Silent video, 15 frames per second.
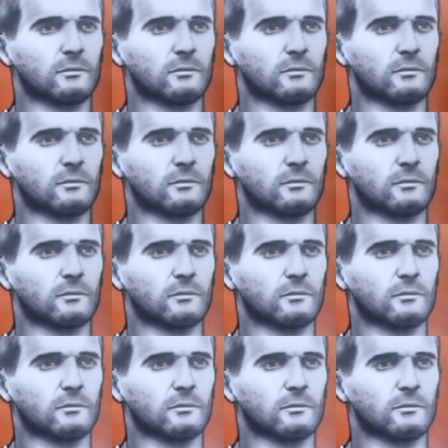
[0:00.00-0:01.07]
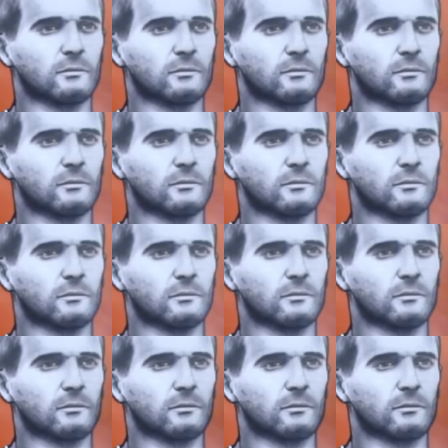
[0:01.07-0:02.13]

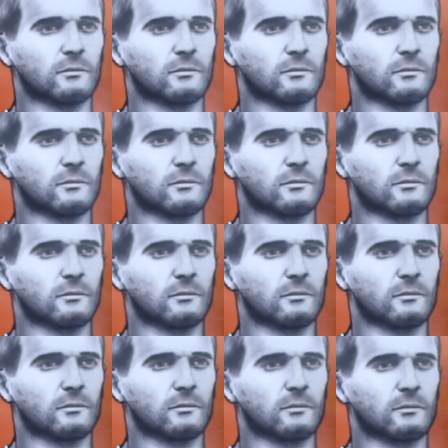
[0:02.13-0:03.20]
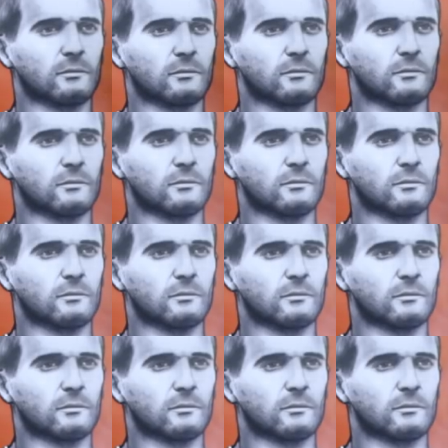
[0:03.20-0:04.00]
(silent)